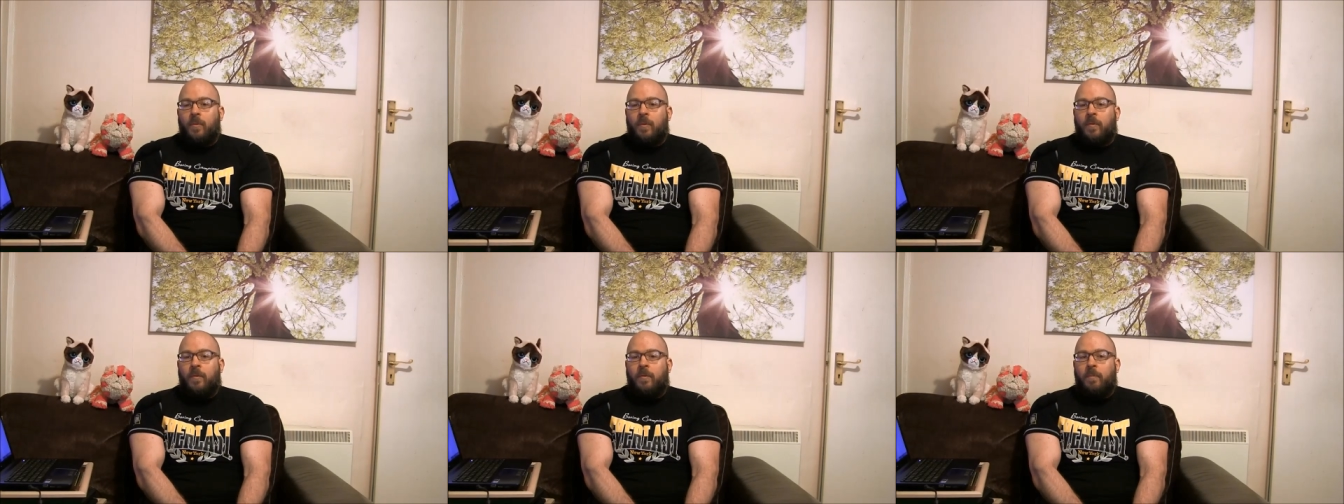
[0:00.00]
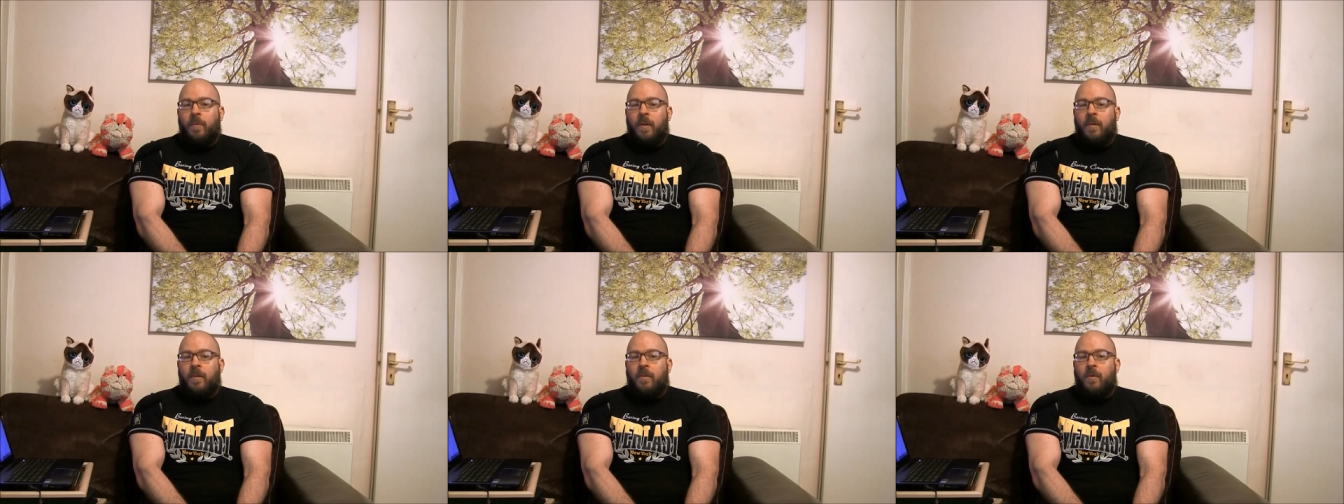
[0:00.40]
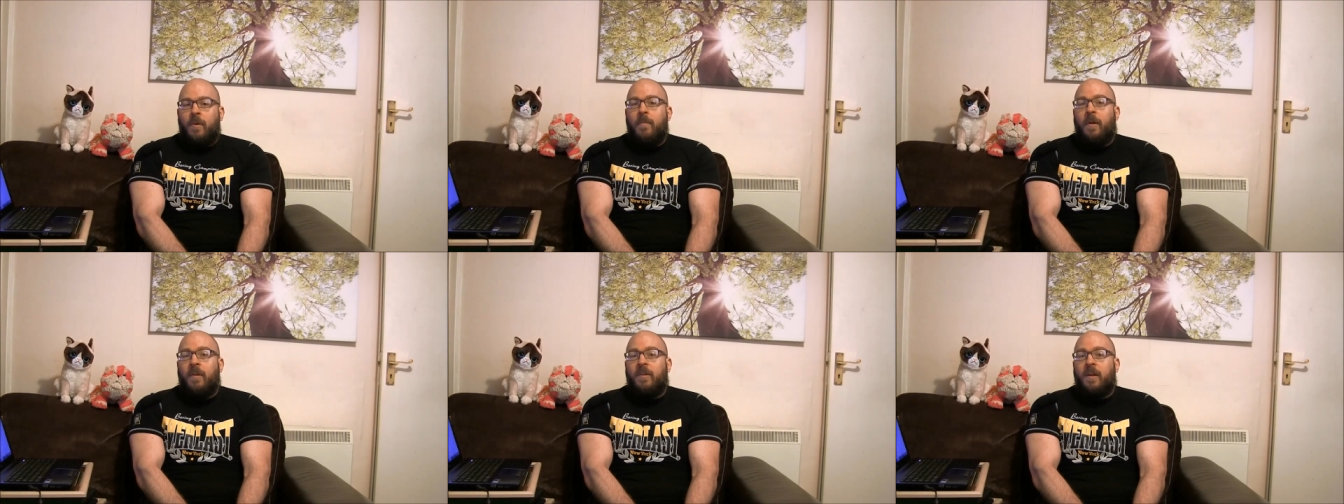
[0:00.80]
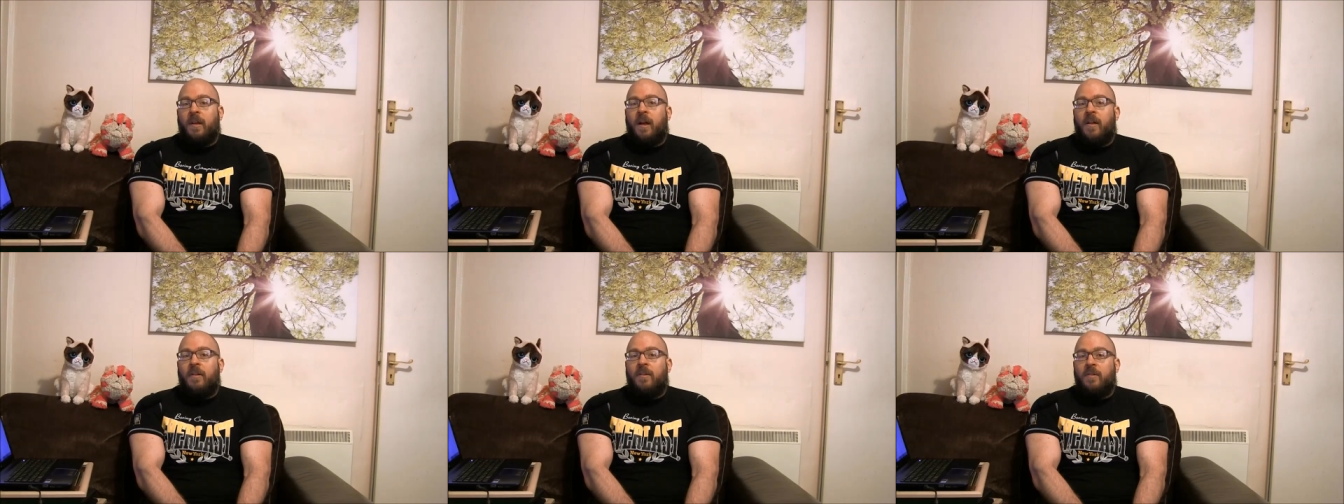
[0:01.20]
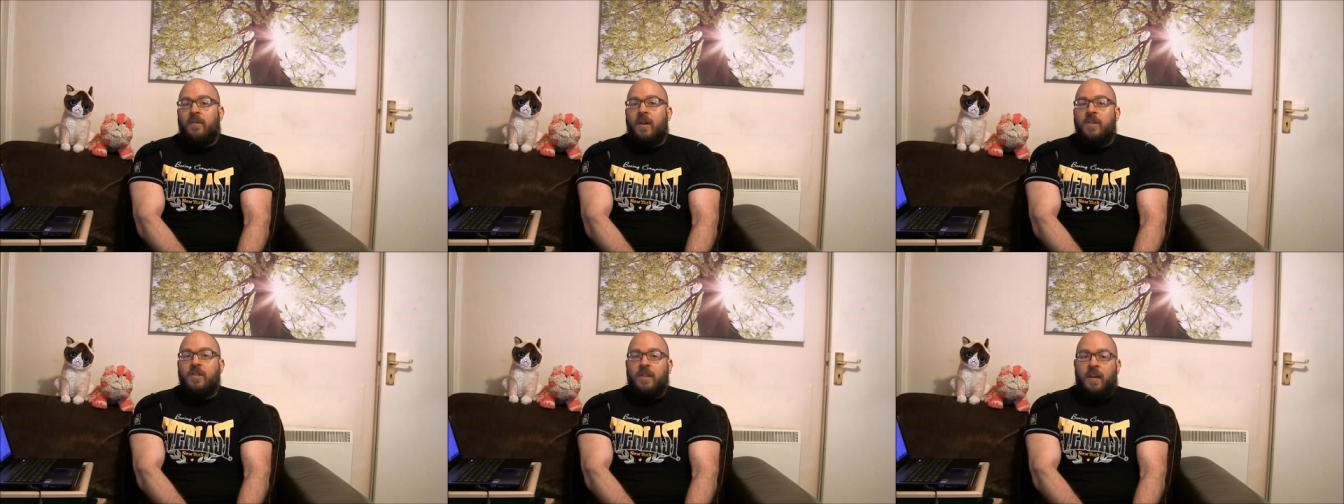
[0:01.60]
spent three months in a
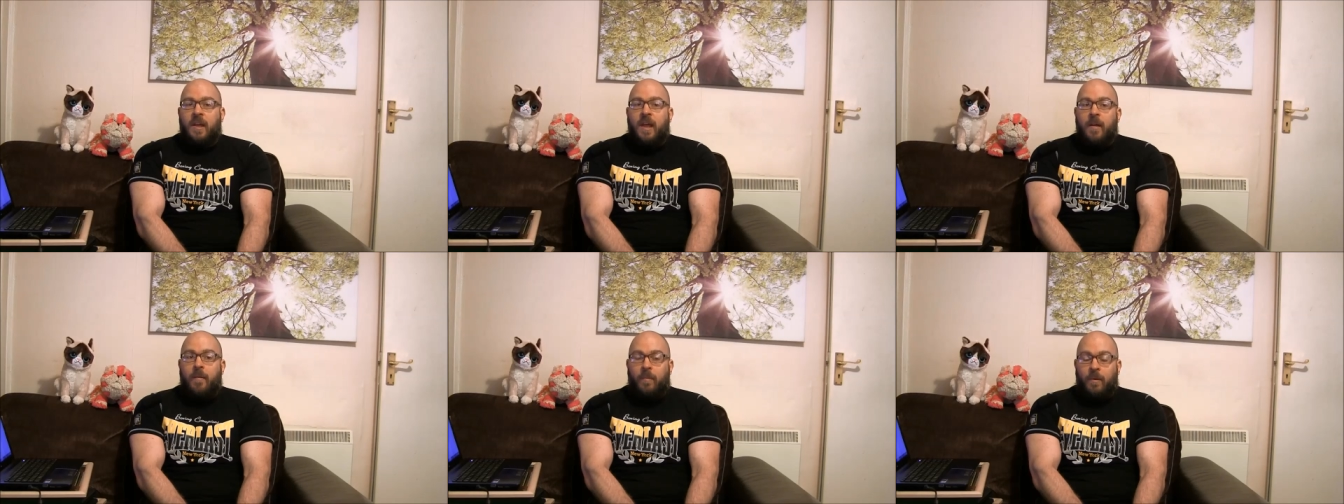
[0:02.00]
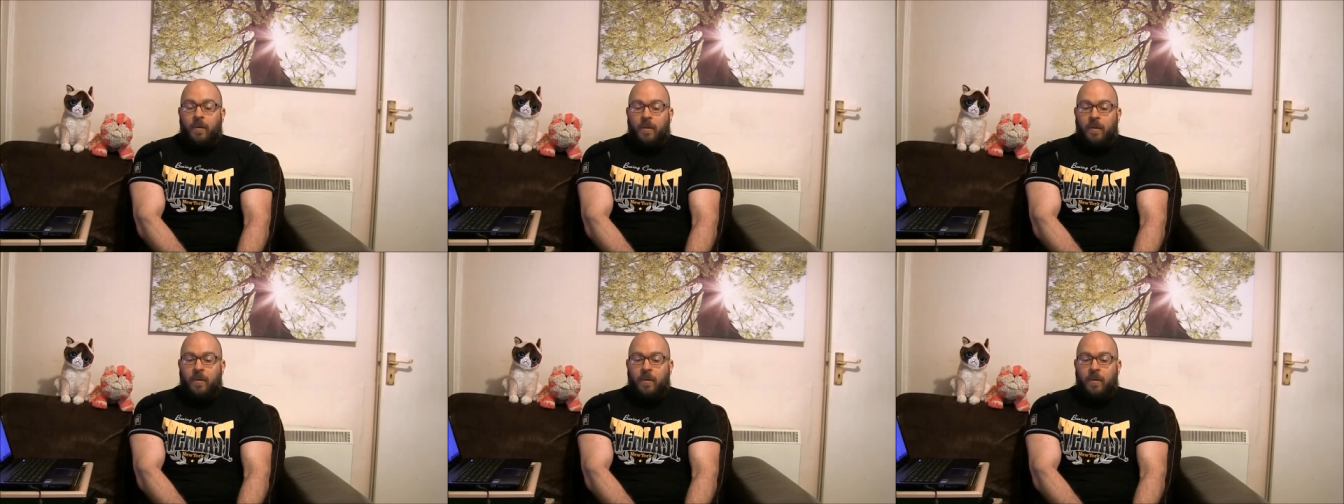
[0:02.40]
concentration camp.